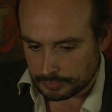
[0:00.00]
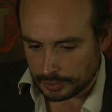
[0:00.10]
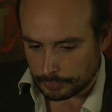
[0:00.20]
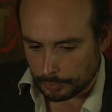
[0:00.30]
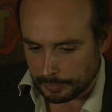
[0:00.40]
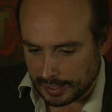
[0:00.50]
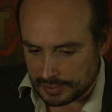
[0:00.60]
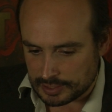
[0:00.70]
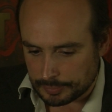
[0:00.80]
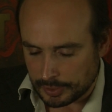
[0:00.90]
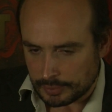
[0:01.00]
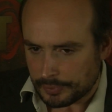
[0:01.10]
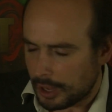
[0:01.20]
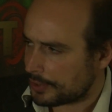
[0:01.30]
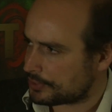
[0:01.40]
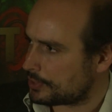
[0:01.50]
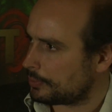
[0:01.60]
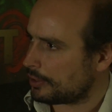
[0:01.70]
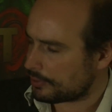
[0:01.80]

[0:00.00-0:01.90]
and romantic, but advanced as well.